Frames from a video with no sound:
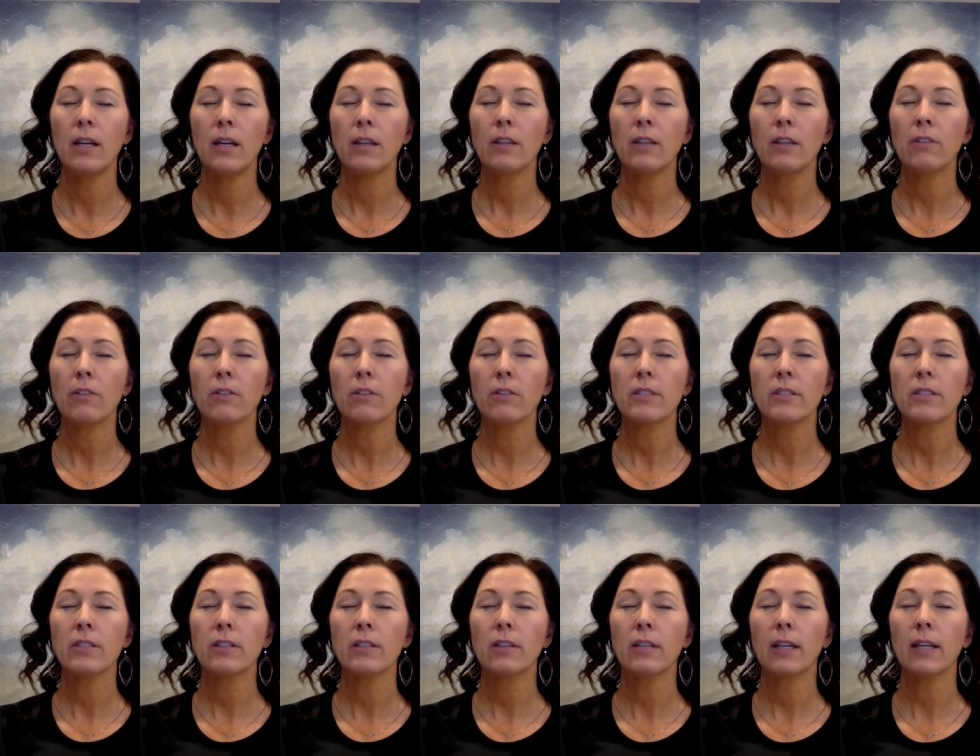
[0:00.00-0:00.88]
The
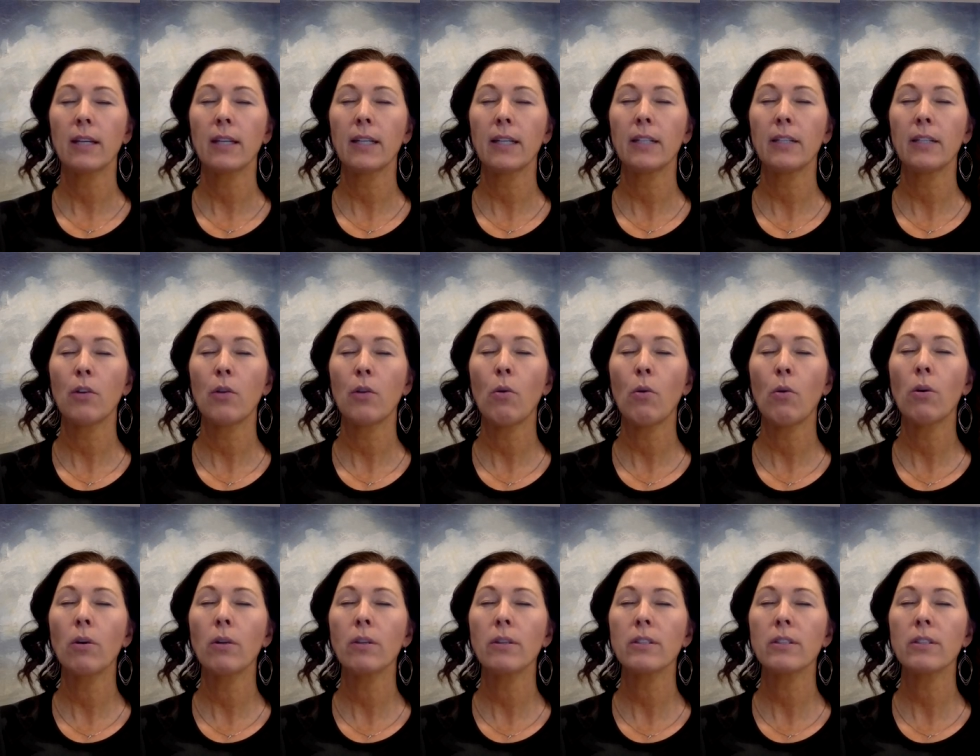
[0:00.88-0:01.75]
crystalline
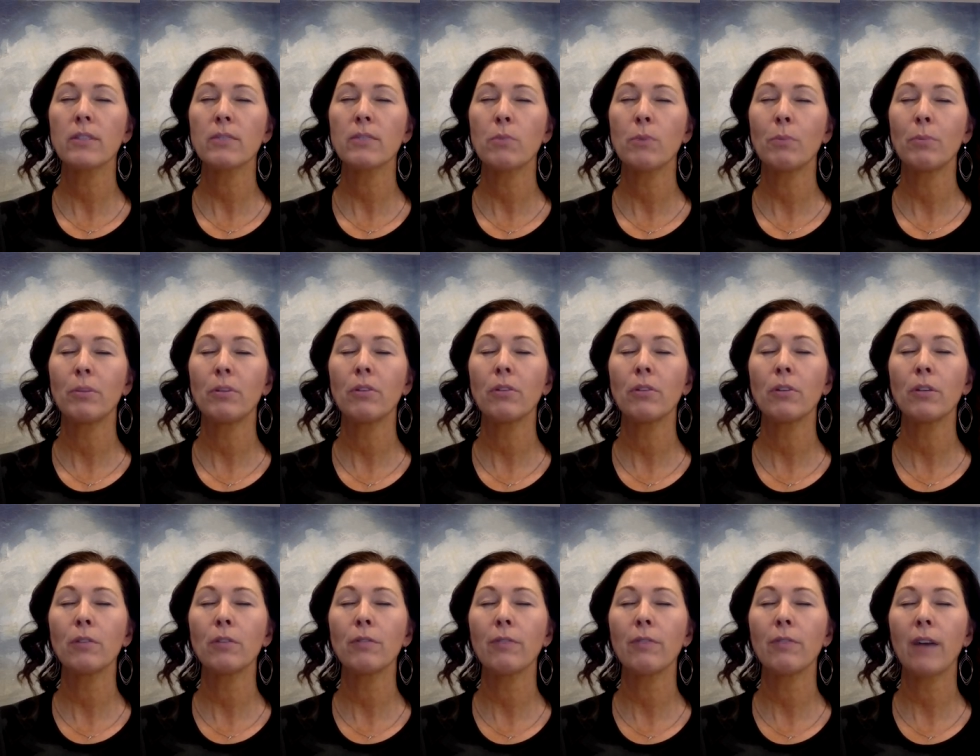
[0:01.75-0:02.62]
quartz will
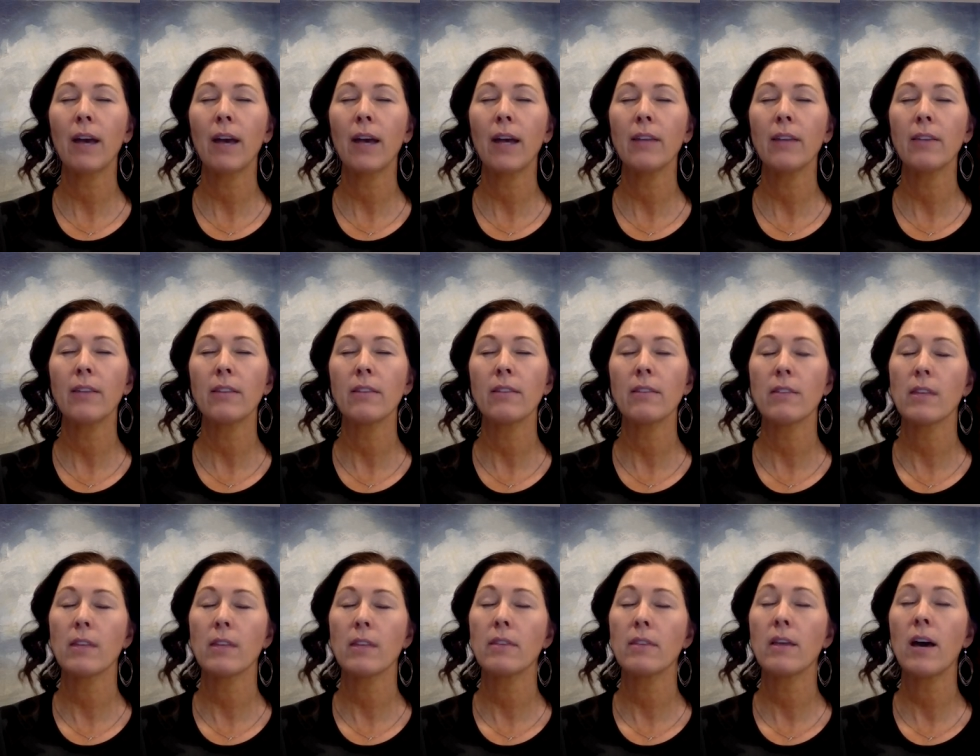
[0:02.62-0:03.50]
purify
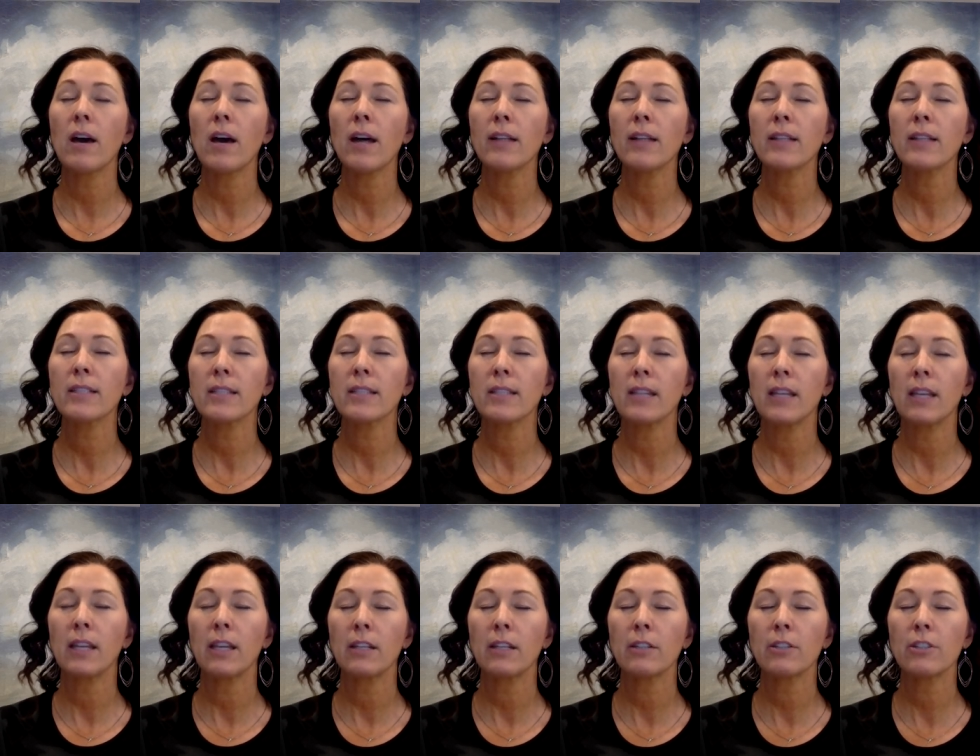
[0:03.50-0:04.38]
the thoughts and
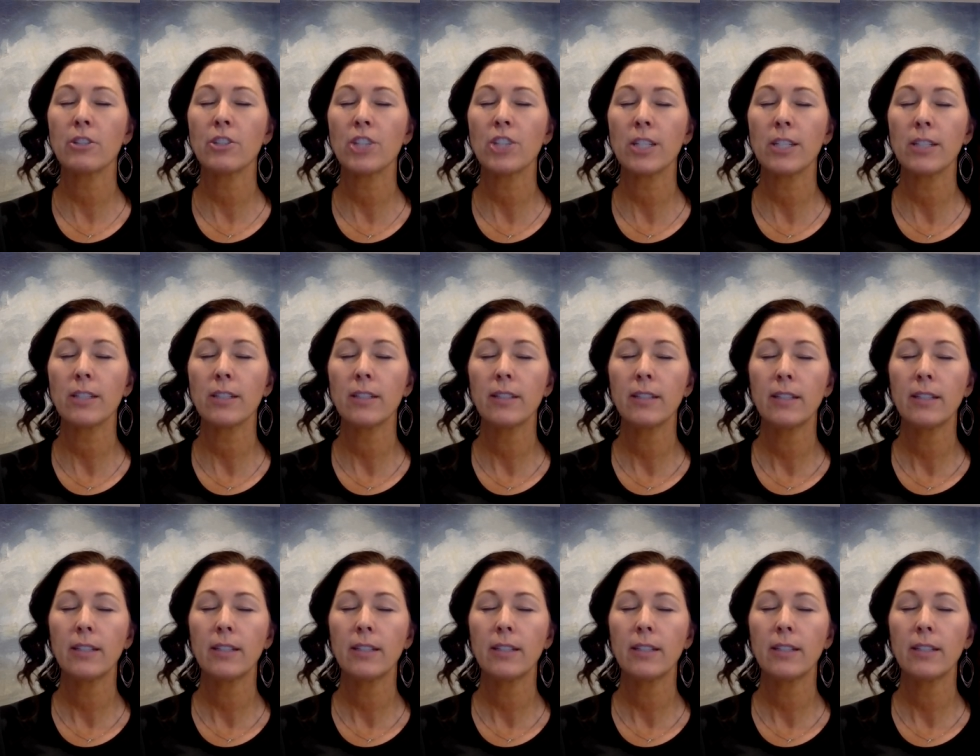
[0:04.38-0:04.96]
the energy